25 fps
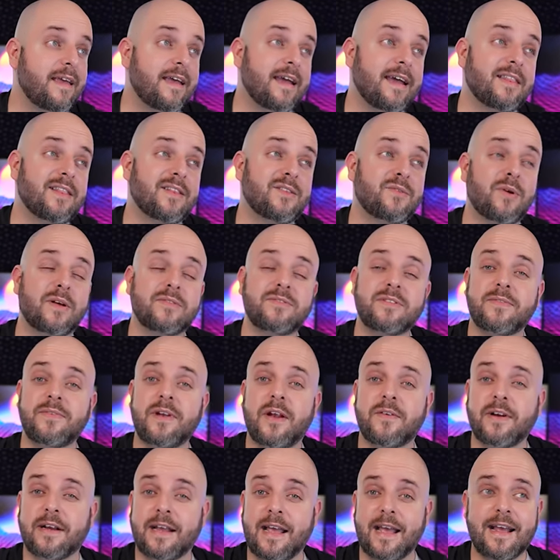and the
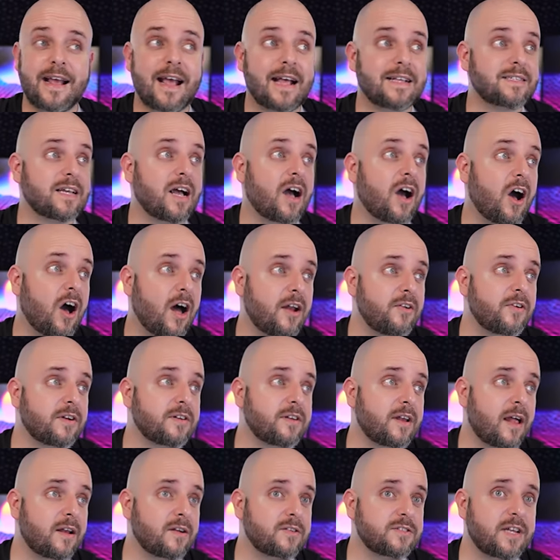12700K has
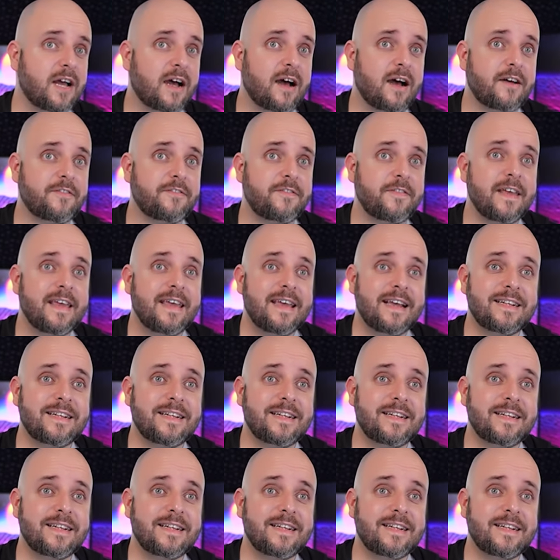$100 off,